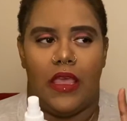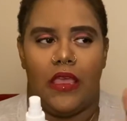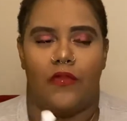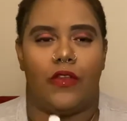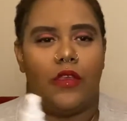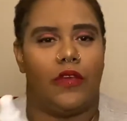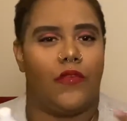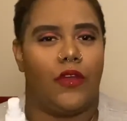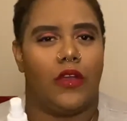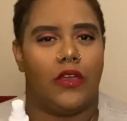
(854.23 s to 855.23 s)
if you're looking
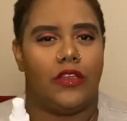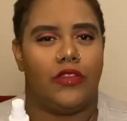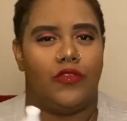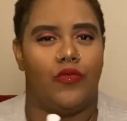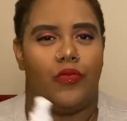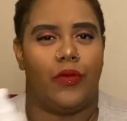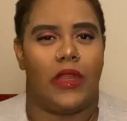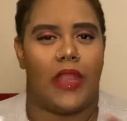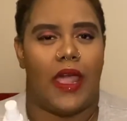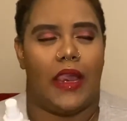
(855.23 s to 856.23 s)
for a good dupe and
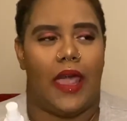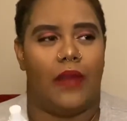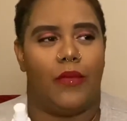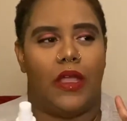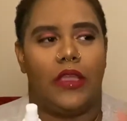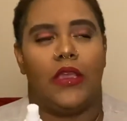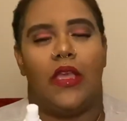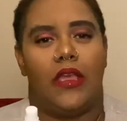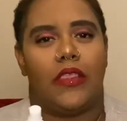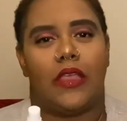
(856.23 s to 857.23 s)
not a lot of money,
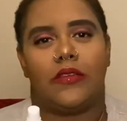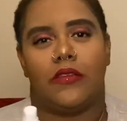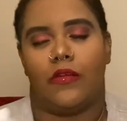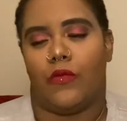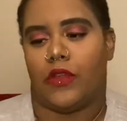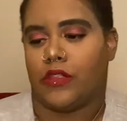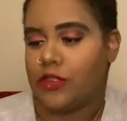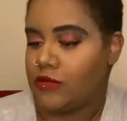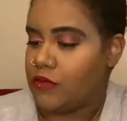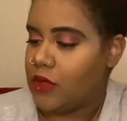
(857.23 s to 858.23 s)
that's a good one
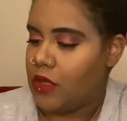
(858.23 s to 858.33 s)
too.